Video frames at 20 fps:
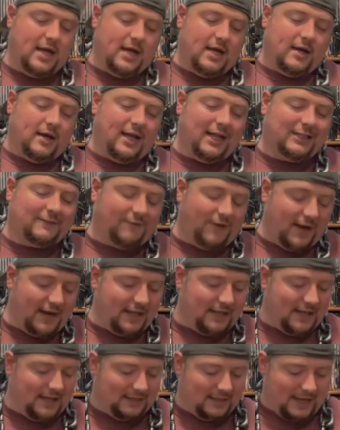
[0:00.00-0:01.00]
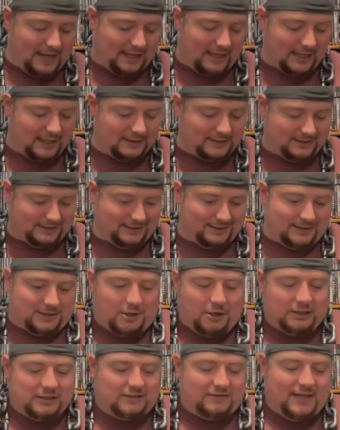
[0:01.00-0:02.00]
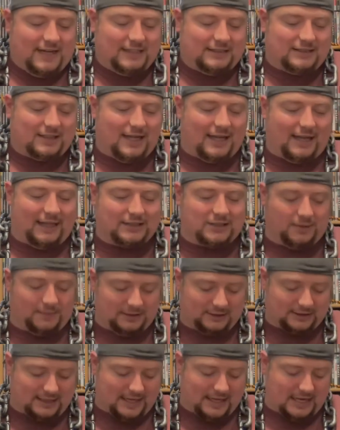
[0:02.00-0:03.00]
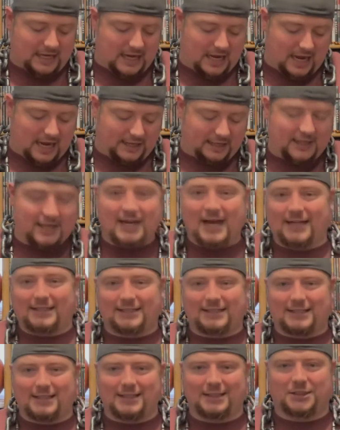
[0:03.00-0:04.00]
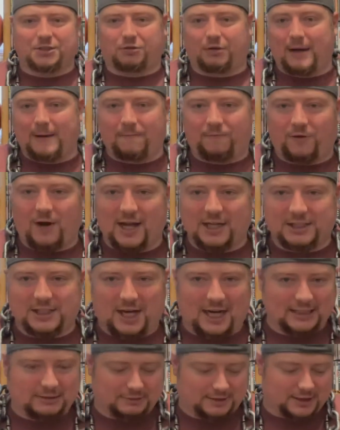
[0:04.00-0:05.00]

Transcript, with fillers: It's funny that like it just says Ghostface, like it's almost like not connected to the Scream franchise,